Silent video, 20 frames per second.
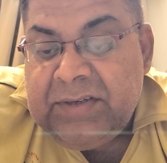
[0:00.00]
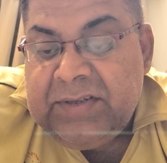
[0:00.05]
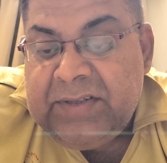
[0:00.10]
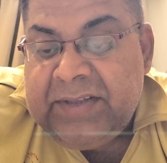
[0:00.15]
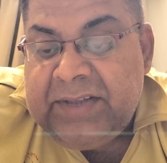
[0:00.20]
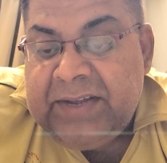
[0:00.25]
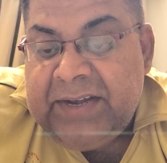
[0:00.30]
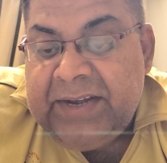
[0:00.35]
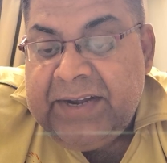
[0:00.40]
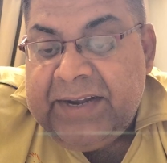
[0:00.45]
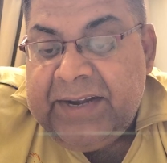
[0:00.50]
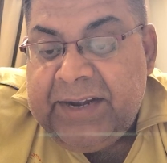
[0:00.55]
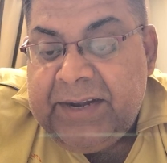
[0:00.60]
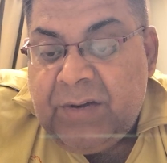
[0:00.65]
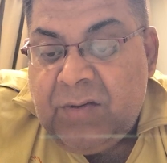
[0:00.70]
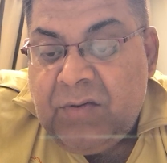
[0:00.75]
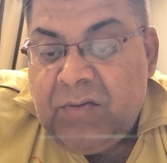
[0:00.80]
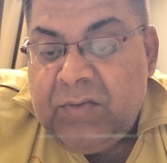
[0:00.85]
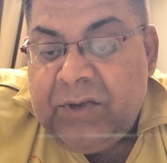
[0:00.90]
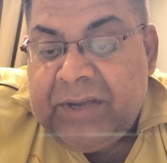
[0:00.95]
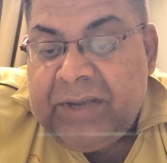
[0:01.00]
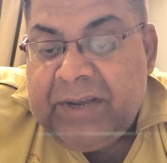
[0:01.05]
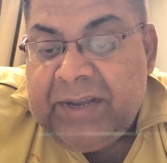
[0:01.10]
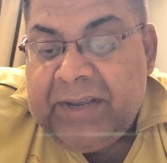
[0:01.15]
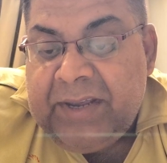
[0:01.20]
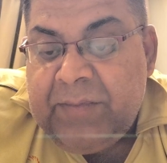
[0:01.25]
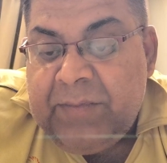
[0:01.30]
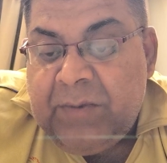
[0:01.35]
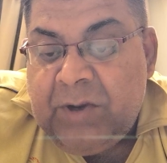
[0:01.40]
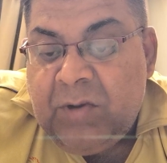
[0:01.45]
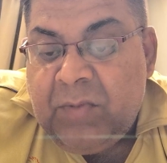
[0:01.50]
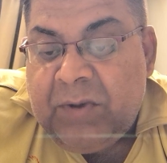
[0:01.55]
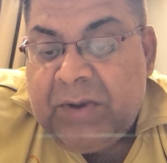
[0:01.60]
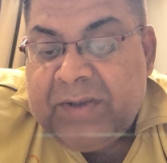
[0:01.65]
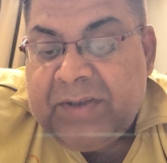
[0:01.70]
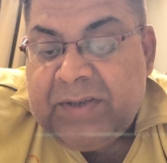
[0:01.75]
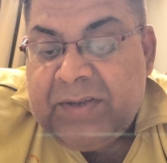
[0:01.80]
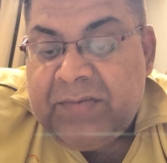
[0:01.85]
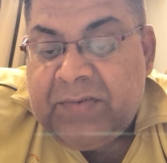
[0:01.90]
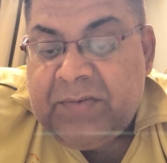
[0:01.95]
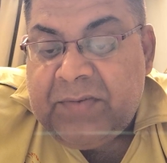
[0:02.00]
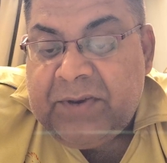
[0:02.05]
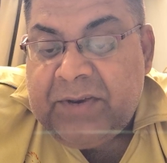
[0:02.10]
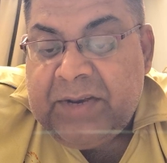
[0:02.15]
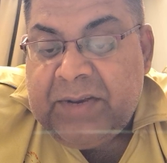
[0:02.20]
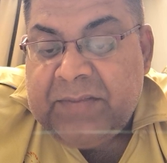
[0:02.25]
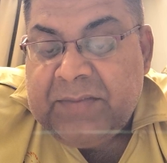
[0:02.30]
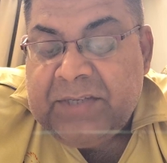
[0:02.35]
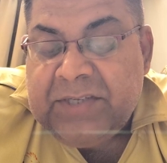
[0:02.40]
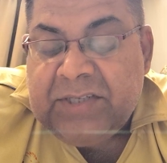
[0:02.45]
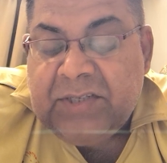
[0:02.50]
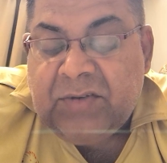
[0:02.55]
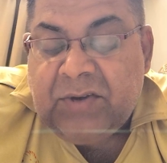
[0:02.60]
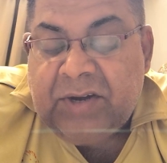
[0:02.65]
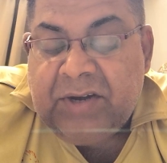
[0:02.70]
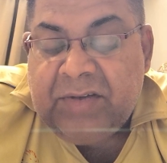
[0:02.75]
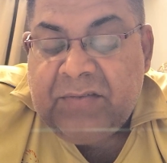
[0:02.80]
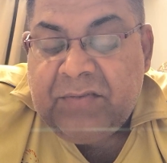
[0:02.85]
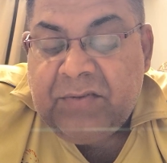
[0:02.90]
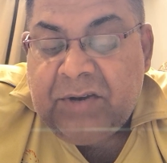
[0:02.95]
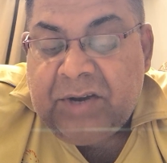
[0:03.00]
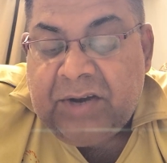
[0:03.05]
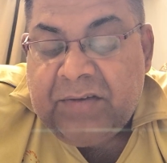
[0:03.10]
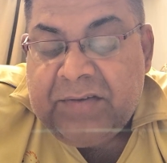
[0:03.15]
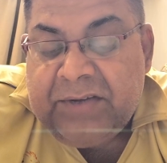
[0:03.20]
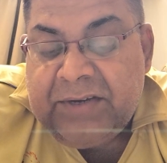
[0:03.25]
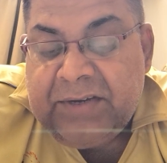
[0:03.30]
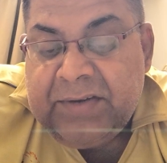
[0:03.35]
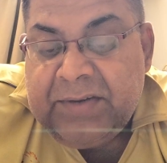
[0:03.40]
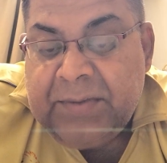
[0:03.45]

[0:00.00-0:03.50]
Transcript: Then in day 2 we can give bleomycin 15 mg as a 24-hour